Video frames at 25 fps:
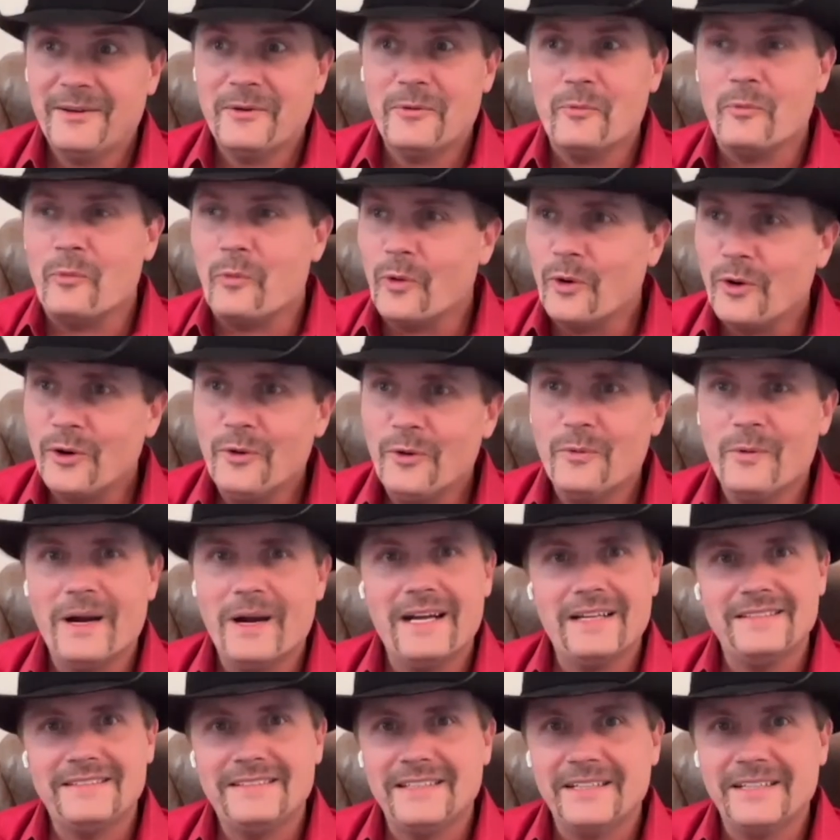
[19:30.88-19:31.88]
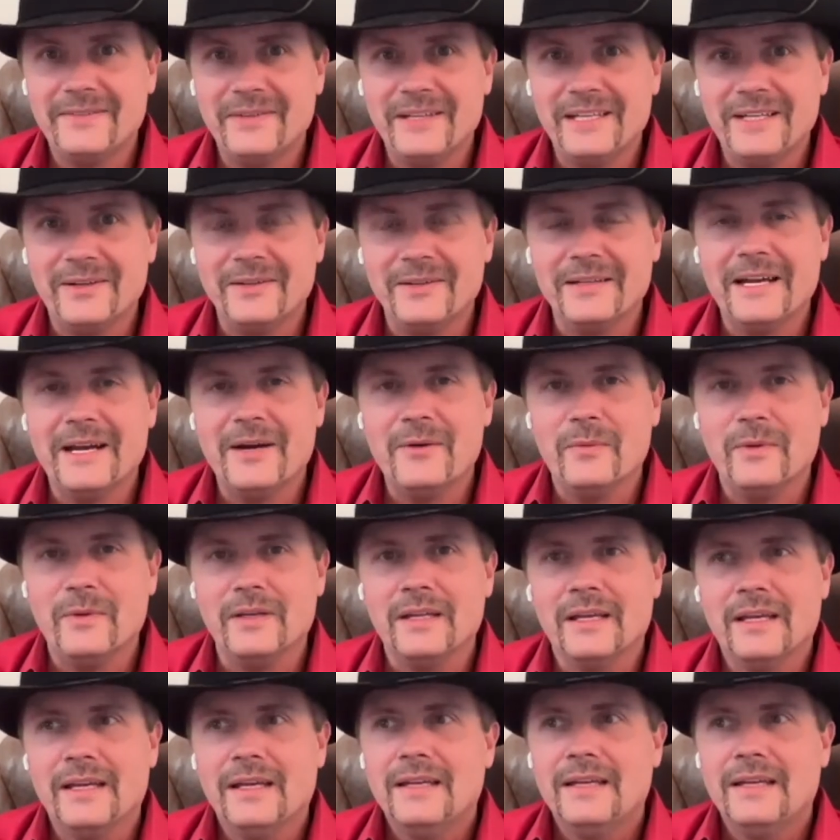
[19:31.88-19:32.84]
worldwide TV on that one.